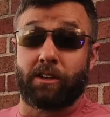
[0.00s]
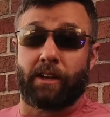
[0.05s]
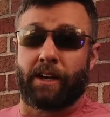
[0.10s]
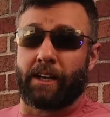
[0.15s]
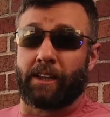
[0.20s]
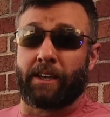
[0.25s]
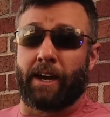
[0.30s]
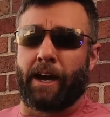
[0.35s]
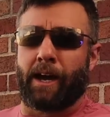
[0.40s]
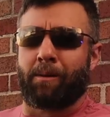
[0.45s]

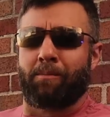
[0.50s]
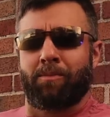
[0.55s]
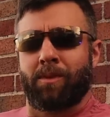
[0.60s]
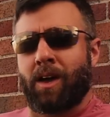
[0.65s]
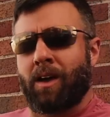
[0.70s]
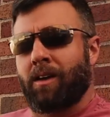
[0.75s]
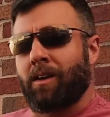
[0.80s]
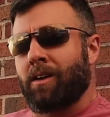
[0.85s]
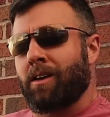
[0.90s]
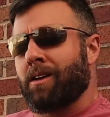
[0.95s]
like that.
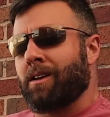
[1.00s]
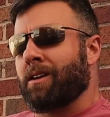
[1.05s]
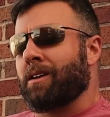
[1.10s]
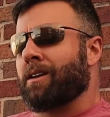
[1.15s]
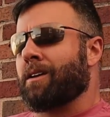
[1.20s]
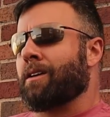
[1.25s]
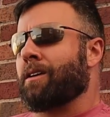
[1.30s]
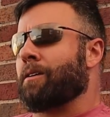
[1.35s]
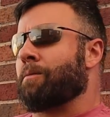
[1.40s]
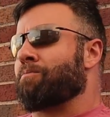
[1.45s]

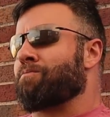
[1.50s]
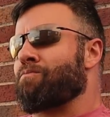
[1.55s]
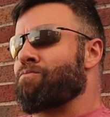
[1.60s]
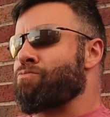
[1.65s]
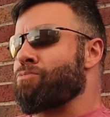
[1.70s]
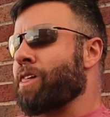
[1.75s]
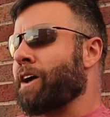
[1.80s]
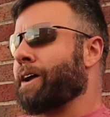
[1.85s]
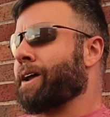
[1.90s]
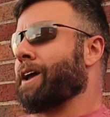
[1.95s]

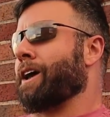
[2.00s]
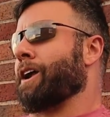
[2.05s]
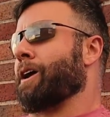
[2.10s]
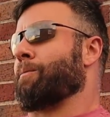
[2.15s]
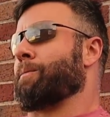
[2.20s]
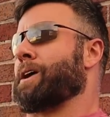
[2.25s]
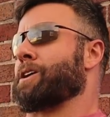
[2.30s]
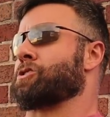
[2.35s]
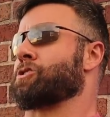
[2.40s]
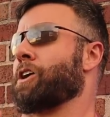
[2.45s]
Again,
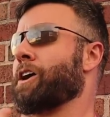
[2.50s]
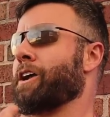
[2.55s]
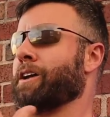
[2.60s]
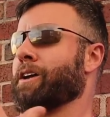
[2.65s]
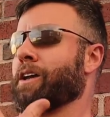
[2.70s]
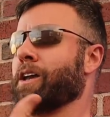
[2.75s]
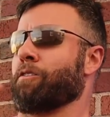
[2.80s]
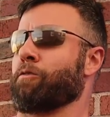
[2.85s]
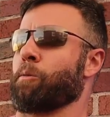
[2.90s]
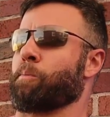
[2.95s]
I'm not trying to
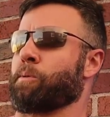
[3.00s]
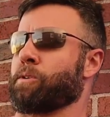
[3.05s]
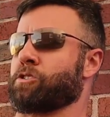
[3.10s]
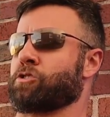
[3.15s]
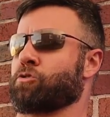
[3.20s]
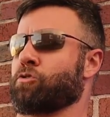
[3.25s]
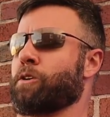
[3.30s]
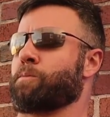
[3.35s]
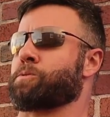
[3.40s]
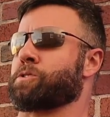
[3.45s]
give a
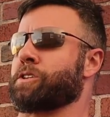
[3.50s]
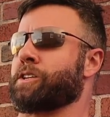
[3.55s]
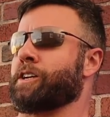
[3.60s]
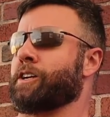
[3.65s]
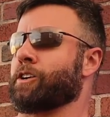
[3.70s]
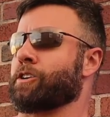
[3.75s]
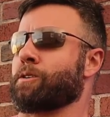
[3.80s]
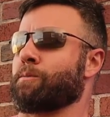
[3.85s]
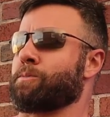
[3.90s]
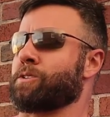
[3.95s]
prescription
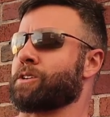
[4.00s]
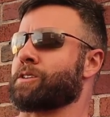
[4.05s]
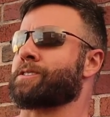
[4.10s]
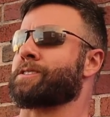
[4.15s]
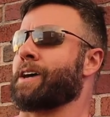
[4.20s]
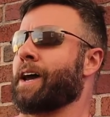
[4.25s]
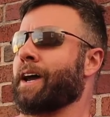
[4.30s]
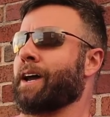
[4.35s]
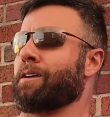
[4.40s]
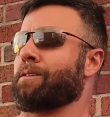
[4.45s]
here. I'm just
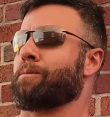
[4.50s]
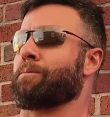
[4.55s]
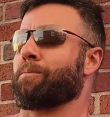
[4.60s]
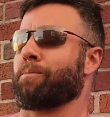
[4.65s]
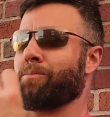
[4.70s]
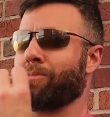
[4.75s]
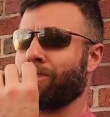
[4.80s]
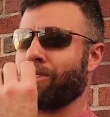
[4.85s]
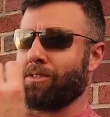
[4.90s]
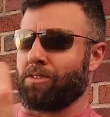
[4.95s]
saying
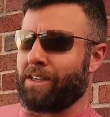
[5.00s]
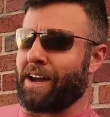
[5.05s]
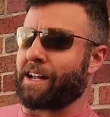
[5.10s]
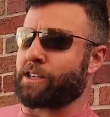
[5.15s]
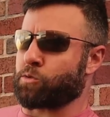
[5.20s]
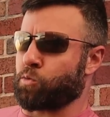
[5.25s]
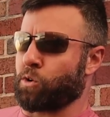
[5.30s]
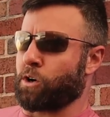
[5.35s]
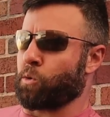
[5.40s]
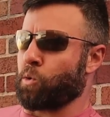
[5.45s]

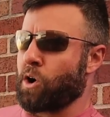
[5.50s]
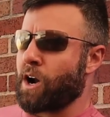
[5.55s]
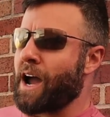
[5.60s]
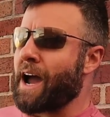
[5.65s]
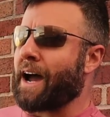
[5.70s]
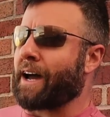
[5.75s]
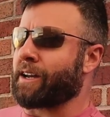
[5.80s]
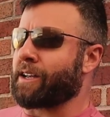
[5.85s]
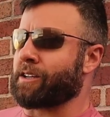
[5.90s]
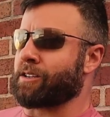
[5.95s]
that's where we're
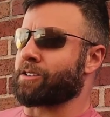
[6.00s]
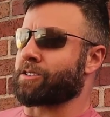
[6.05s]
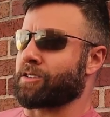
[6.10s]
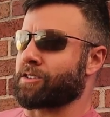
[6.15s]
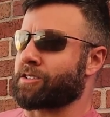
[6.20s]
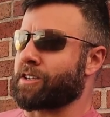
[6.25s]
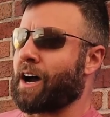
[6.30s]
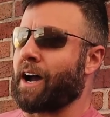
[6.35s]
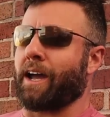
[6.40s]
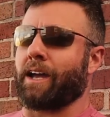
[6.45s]
at in
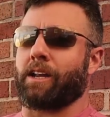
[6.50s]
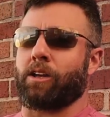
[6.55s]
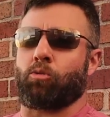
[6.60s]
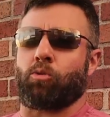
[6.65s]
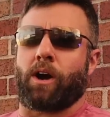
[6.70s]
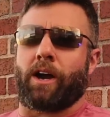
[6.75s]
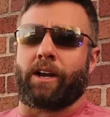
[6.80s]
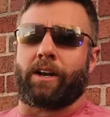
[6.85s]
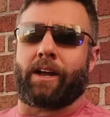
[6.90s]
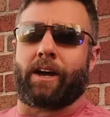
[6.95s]
society
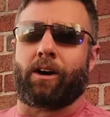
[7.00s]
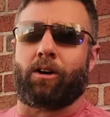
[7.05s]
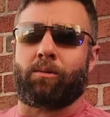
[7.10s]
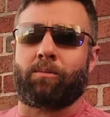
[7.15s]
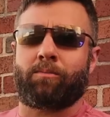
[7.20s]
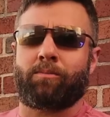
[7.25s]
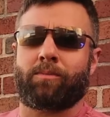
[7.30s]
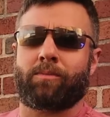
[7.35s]
right now.